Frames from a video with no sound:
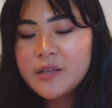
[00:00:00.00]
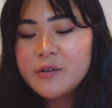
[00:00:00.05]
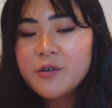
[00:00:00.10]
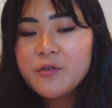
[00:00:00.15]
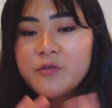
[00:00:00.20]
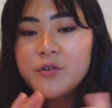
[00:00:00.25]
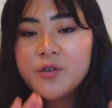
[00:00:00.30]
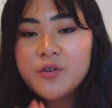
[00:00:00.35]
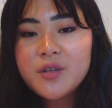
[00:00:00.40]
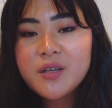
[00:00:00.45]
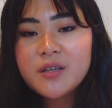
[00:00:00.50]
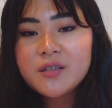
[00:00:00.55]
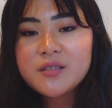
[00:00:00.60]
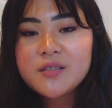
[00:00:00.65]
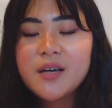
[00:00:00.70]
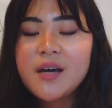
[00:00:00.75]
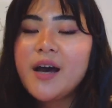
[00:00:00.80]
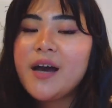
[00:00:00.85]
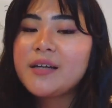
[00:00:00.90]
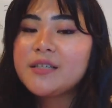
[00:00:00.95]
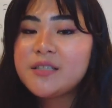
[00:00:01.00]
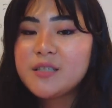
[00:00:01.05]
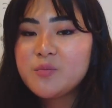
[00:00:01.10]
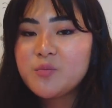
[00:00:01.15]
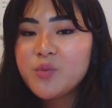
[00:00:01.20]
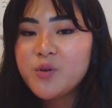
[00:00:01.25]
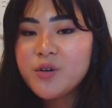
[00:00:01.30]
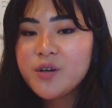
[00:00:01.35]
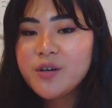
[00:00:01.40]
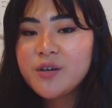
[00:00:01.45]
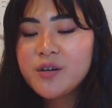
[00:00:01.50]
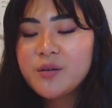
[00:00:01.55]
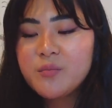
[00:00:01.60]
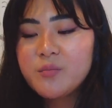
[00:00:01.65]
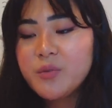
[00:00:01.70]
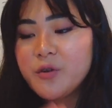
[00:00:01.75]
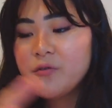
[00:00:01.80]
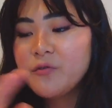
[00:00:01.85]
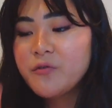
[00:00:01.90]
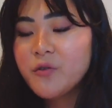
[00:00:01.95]
There are a few things that I did book
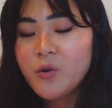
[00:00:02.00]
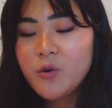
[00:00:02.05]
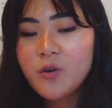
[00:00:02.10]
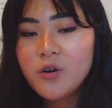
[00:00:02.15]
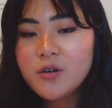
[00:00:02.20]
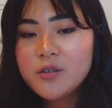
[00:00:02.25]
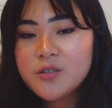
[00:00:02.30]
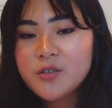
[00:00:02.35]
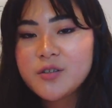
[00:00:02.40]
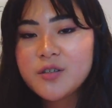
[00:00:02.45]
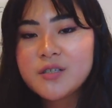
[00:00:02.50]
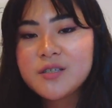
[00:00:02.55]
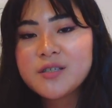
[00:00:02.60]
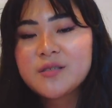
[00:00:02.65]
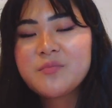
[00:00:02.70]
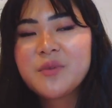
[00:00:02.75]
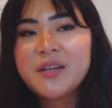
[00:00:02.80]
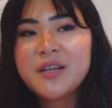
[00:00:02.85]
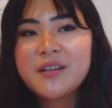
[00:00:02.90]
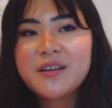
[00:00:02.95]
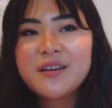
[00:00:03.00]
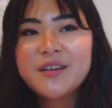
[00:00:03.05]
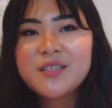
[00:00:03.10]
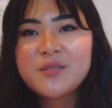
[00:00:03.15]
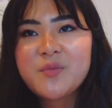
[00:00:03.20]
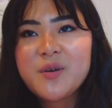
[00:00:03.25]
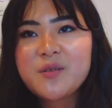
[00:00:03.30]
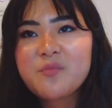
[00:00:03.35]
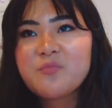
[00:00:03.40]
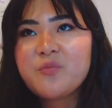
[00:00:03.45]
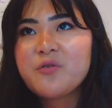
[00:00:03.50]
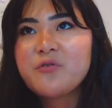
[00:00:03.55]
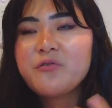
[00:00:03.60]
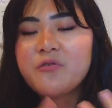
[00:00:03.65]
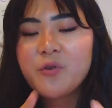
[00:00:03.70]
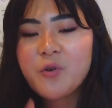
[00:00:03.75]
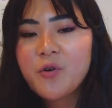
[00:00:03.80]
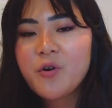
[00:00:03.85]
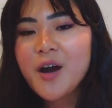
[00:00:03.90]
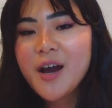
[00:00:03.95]
before, so this is money that I spent
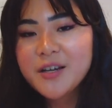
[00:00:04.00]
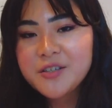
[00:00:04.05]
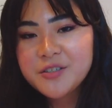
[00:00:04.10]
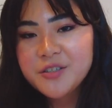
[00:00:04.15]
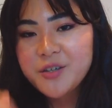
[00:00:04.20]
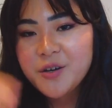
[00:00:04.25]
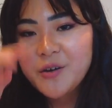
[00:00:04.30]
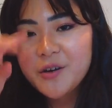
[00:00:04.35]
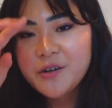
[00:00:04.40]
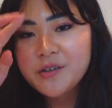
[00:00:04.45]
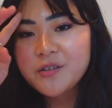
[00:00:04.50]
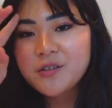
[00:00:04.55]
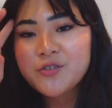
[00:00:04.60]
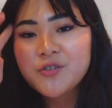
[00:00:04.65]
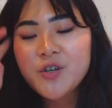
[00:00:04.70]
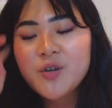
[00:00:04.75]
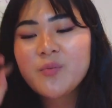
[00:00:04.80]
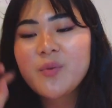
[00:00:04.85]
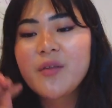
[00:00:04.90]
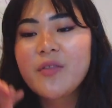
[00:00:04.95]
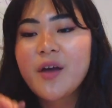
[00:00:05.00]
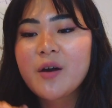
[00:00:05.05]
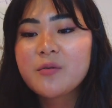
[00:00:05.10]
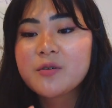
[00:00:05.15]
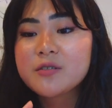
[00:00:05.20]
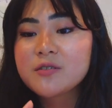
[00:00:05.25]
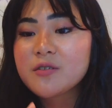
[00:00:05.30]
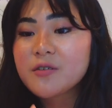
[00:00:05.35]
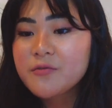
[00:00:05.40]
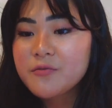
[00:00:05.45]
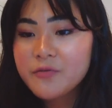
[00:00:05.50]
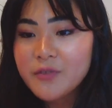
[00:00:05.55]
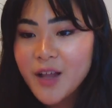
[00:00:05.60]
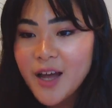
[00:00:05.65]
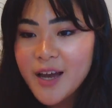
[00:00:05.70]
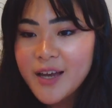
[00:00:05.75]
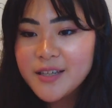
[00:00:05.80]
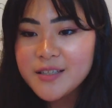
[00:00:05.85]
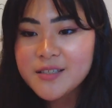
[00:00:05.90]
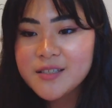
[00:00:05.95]
before actually going on the trip, and that was
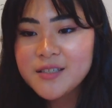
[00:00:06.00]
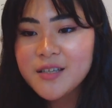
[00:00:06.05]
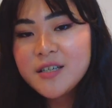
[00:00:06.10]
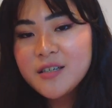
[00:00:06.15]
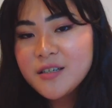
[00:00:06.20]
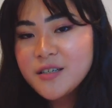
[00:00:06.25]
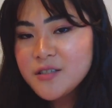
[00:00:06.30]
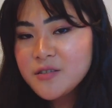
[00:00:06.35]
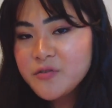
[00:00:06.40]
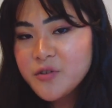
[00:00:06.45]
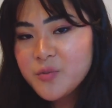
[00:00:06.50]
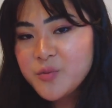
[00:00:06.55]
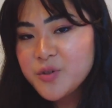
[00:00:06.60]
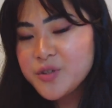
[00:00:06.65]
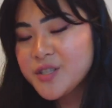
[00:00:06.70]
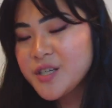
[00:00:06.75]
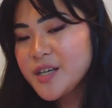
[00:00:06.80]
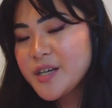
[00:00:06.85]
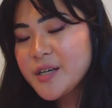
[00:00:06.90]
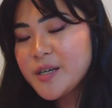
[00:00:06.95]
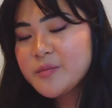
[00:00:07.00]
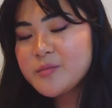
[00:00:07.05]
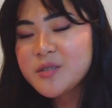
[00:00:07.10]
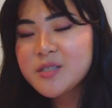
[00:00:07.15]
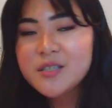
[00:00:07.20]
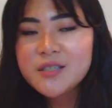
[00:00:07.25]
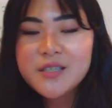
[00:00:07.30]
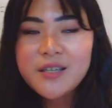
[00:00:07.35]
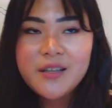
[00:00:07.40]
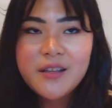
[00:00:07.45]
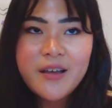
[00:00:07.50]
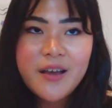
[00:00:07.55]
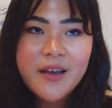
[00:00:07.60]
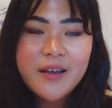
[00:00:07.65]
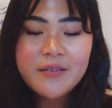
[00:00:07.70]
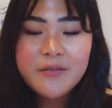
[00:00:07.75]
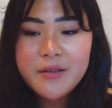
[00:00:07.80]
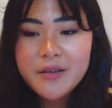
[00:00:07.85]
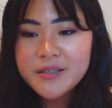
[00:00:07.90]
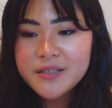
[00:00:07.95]
flights, tickets for museums,
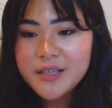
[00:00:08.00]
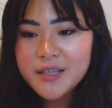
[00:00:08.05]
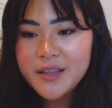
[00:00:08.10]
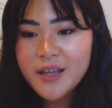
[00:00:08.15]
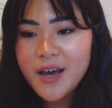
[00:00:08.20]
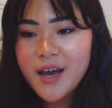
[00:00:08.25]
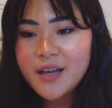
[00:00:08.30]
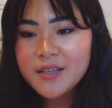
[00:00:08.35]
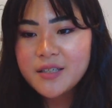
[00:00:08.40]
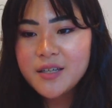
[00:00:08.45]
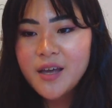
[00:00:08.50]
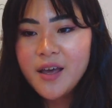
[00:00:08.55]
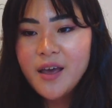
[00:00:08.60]
Disneyland, things like that,